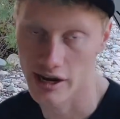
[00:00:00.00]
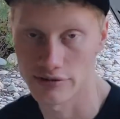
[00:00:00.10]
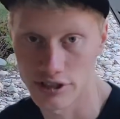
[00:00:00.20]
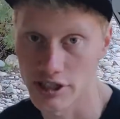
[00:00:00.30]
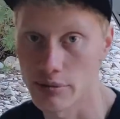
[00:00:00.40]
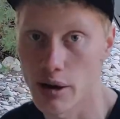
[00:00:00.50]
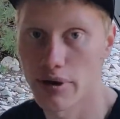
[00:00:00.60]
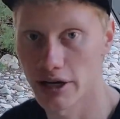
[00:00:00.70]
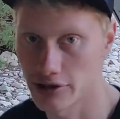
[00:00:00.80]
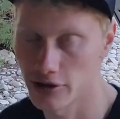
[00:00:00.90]
I have sitting in my
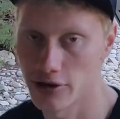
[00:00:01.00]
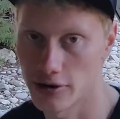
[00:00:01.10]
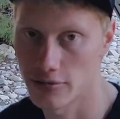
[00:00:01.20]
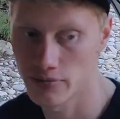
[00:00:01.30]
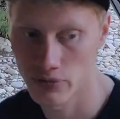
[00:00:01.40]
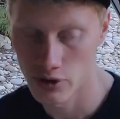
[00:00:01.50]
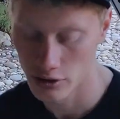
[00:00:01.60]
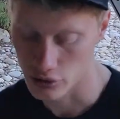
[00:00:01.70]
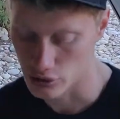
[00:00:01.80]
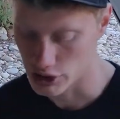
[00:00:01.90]
backyard,
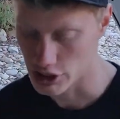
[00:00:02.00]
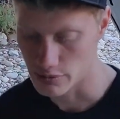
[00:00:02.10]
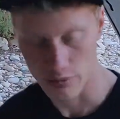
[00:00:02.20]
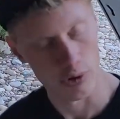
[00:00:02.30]
do a cheap,